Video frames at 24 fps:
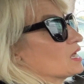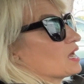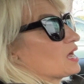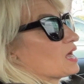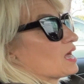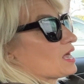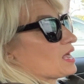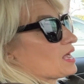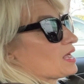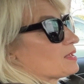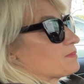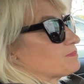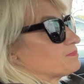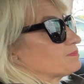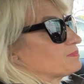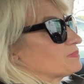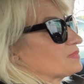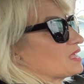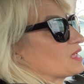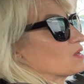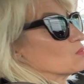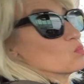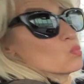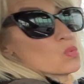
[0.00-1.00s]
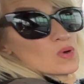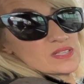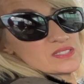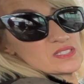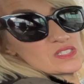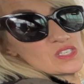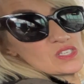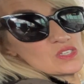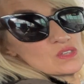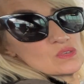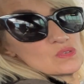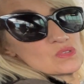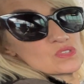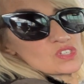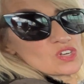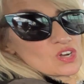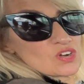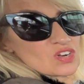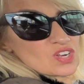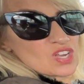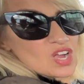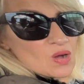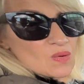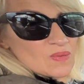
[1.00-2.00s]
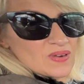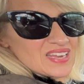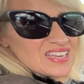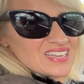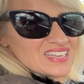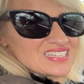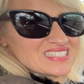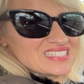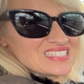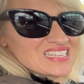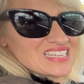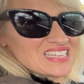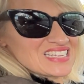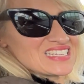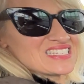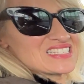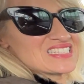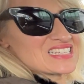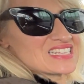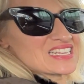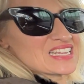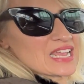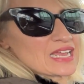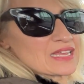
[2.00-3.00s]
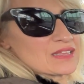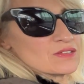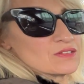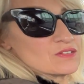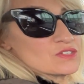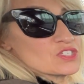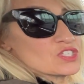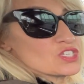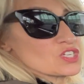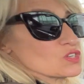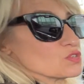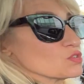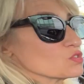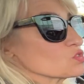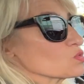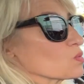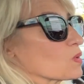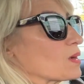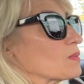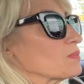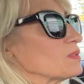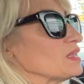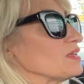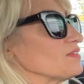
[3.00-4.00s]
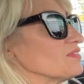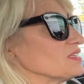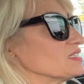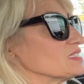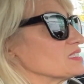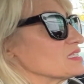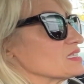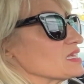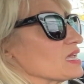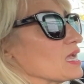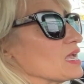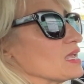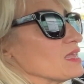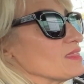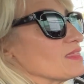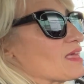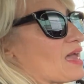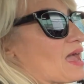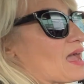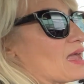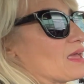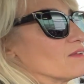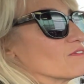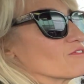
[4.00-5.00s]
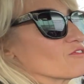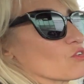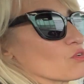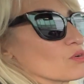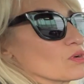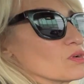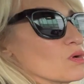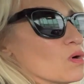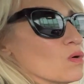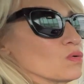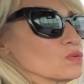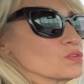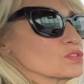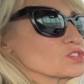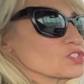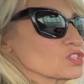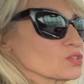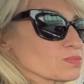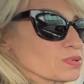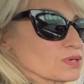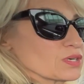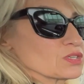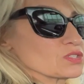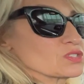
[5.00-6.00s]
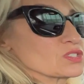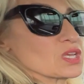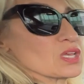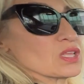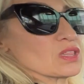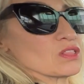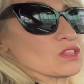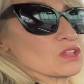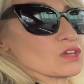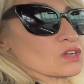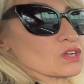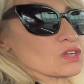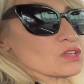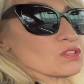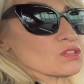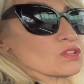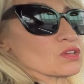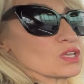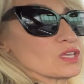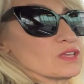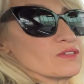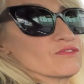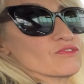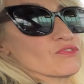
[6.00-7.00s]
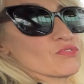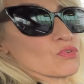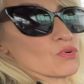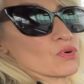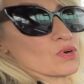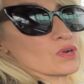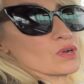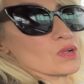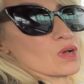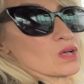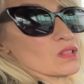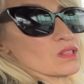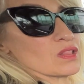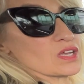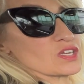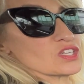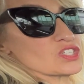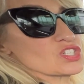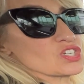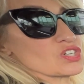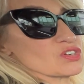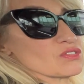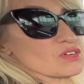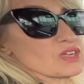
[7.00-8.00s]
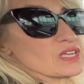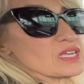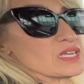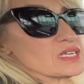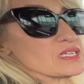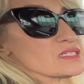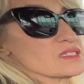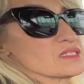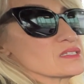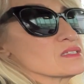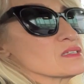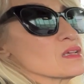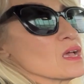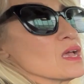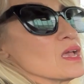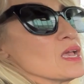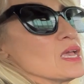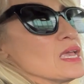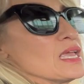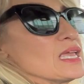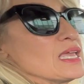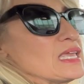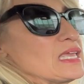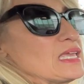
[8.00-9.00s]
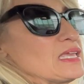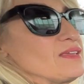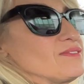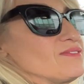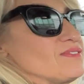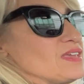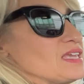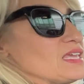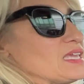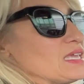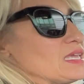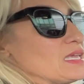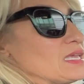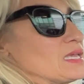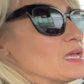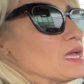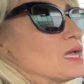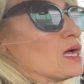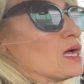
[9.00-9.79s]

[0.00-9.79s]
and once you start going, it's easy to get used to. So I would even say that for an older person looking for a luxurious EV,